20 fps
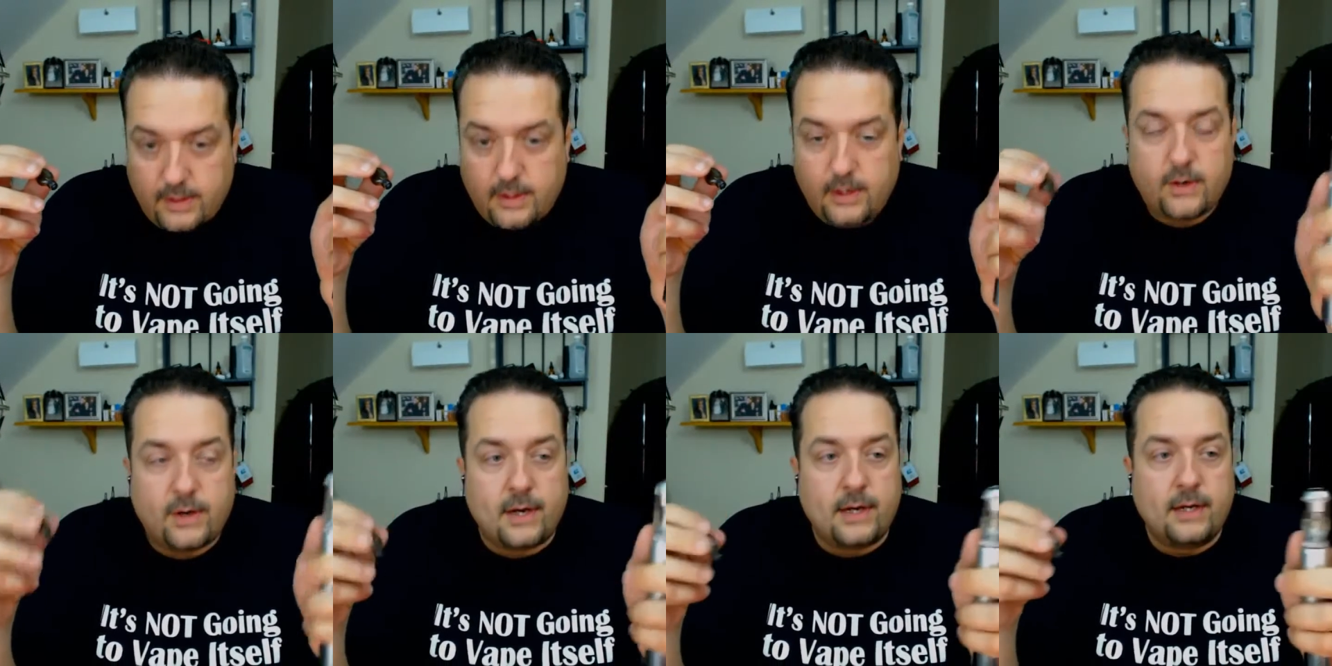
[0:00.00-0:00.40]

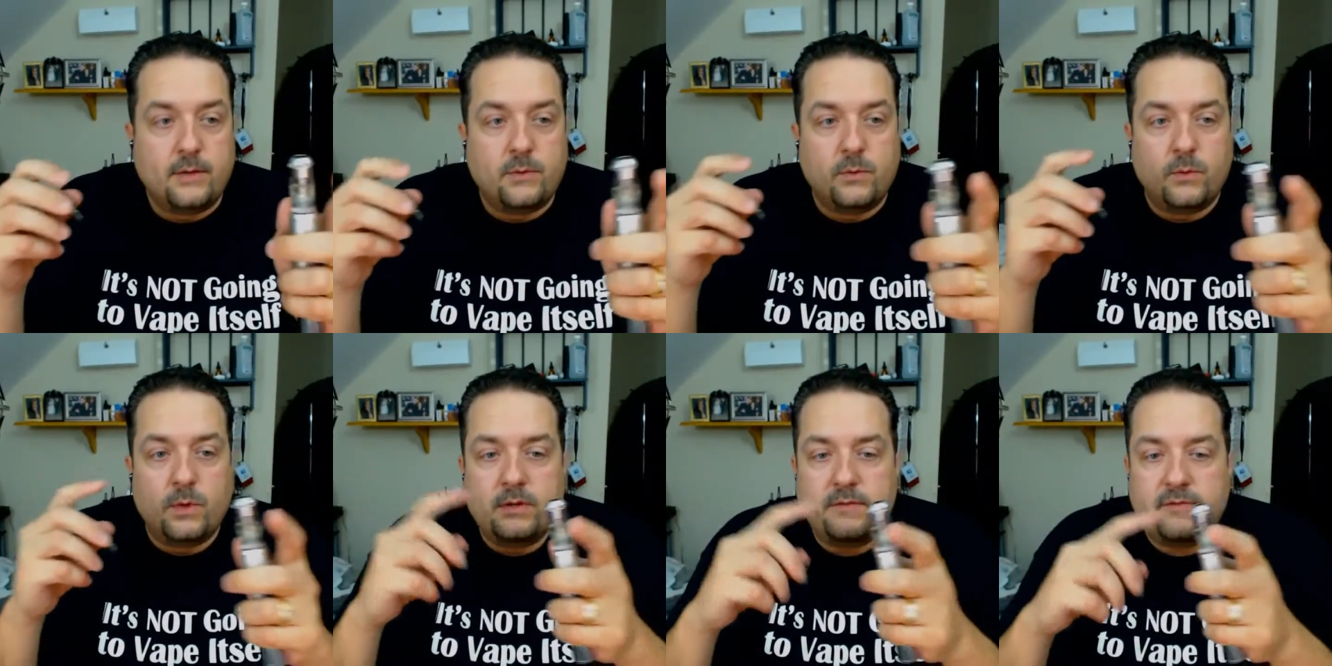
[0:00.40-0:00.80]
Alright,
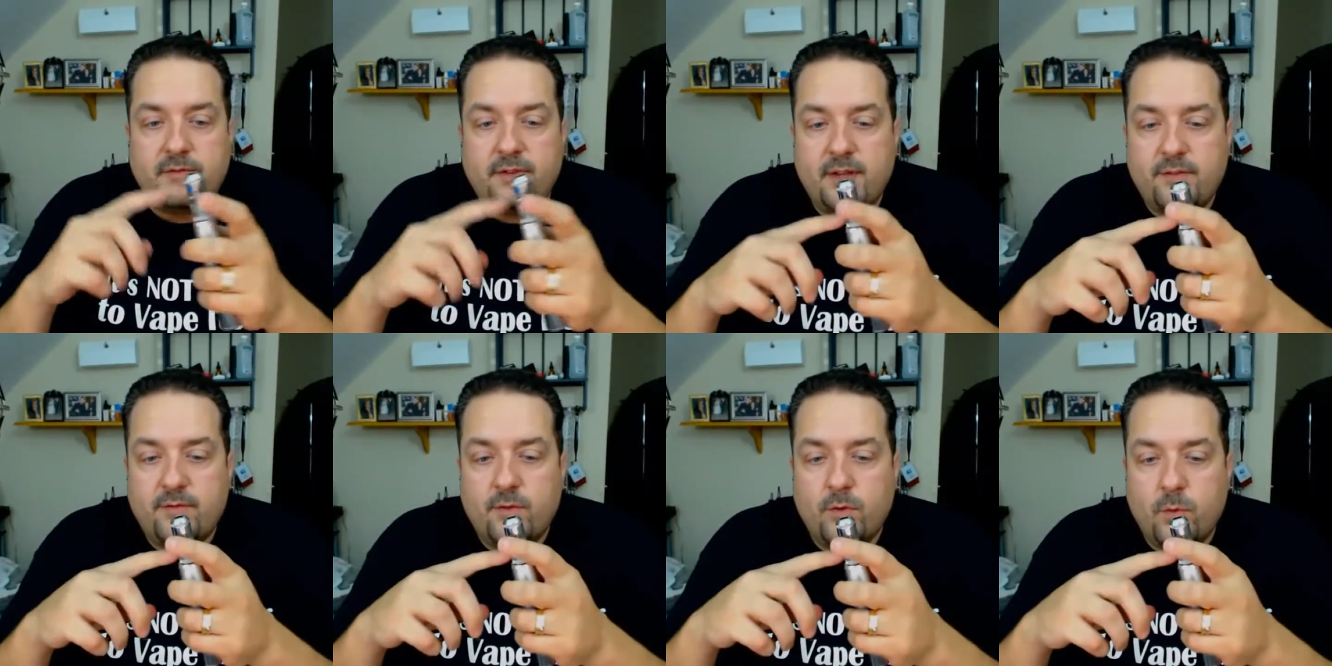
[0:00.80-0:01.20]
1
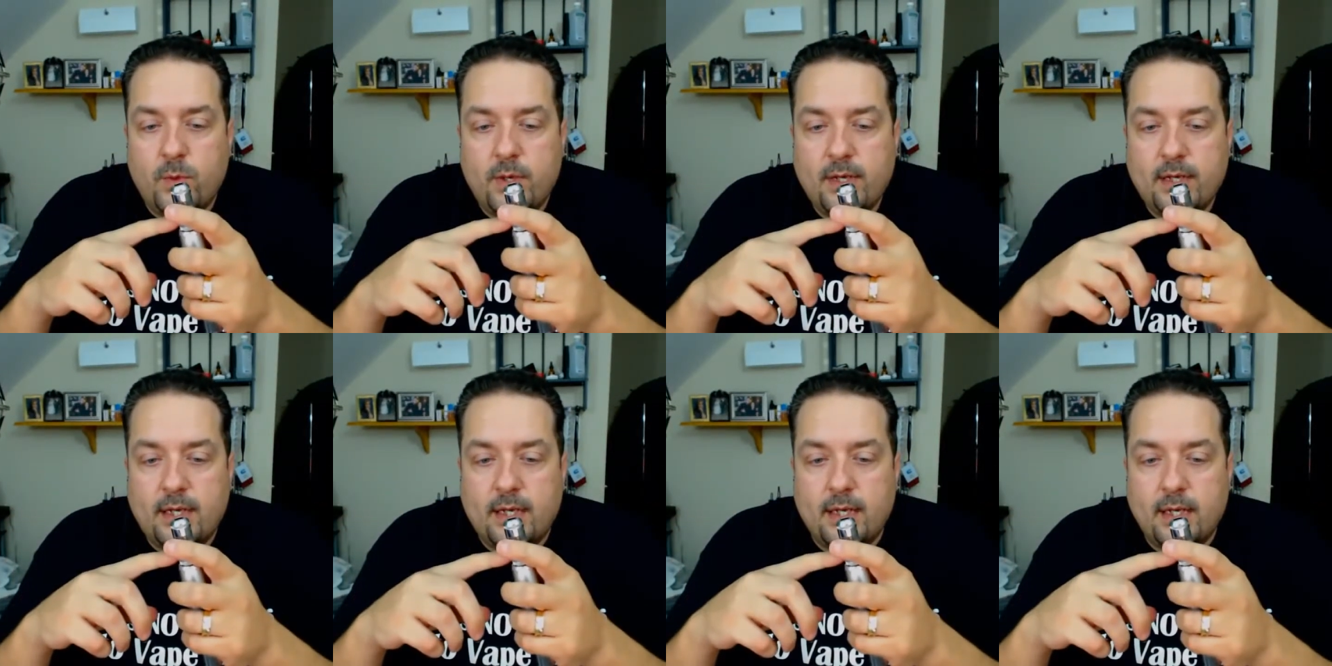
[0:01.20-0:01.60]
flavor
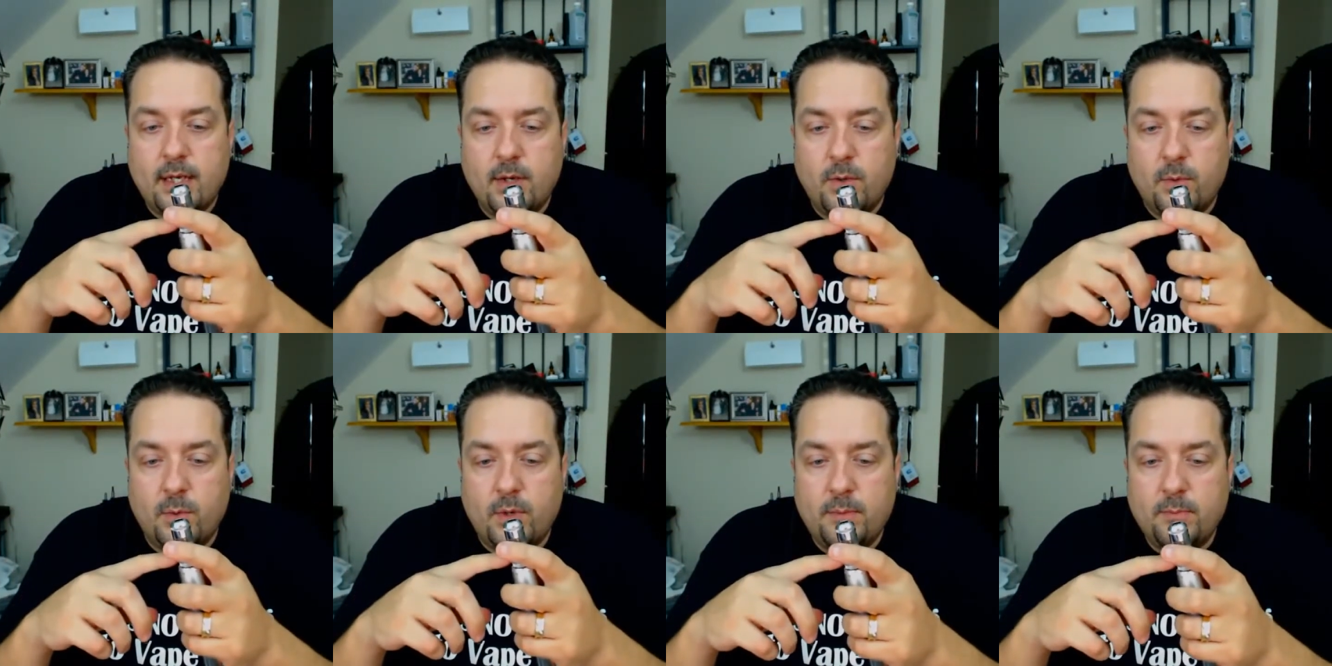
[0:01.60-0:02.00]
wick
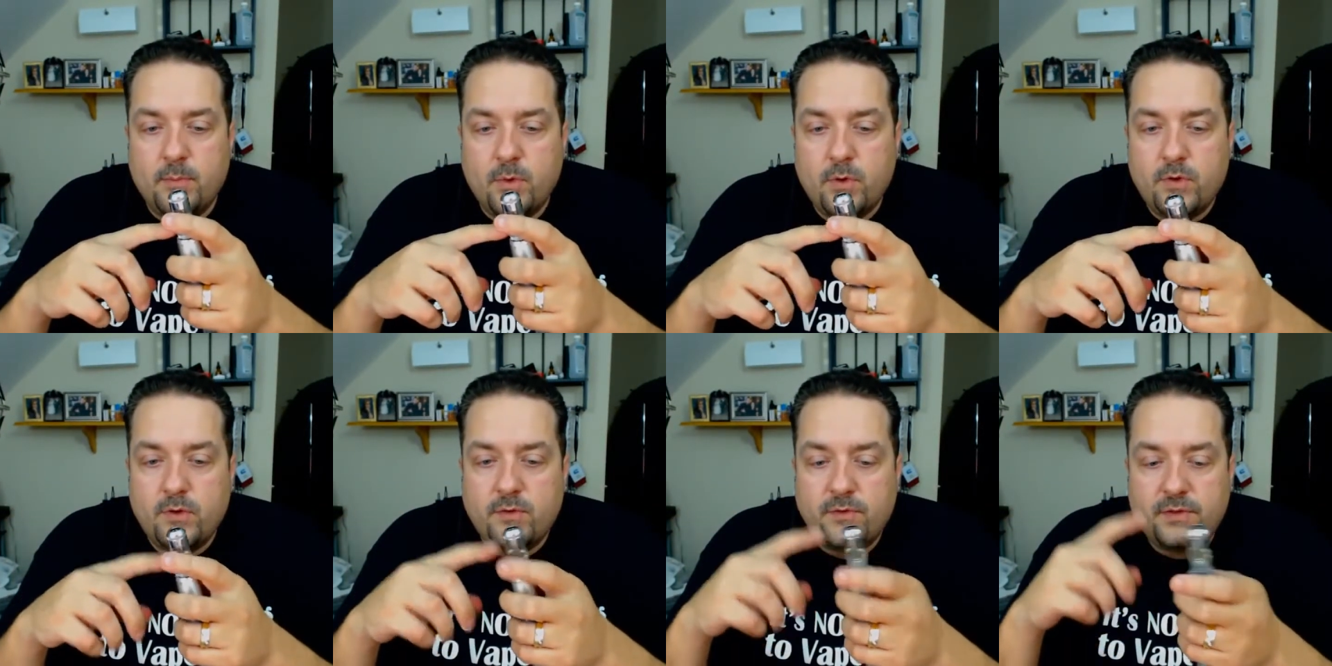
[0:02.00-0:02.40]

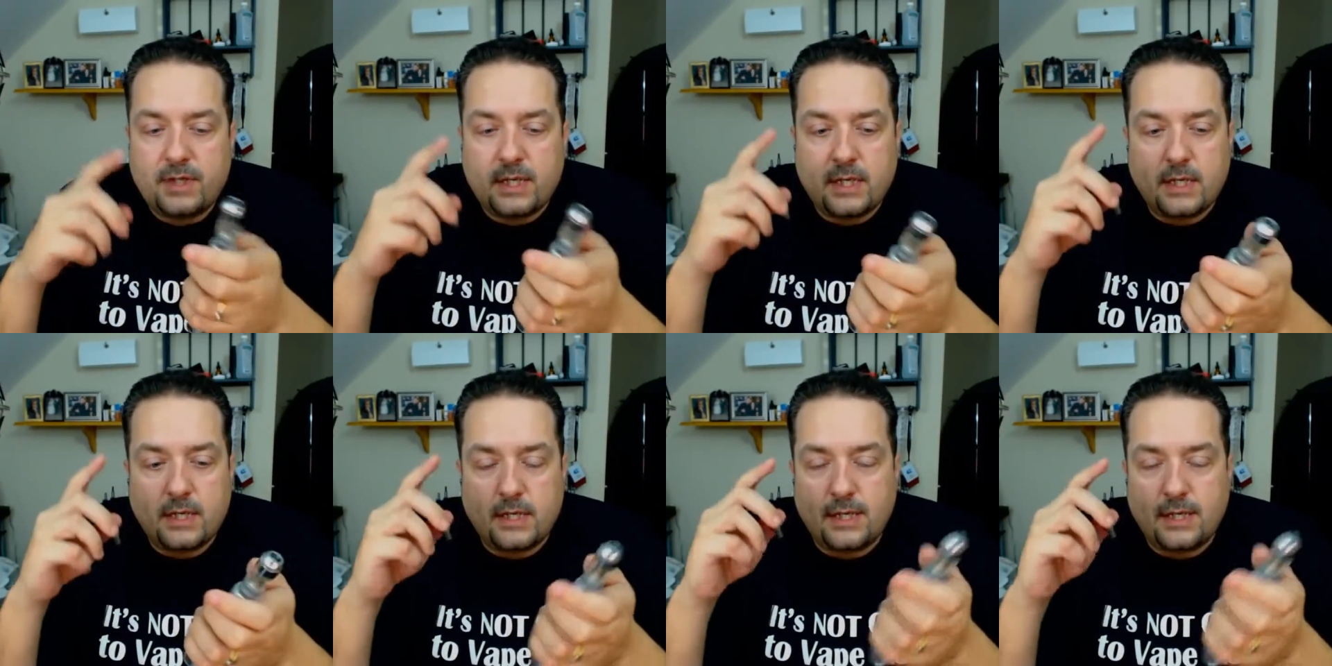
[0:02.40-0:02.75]
removed.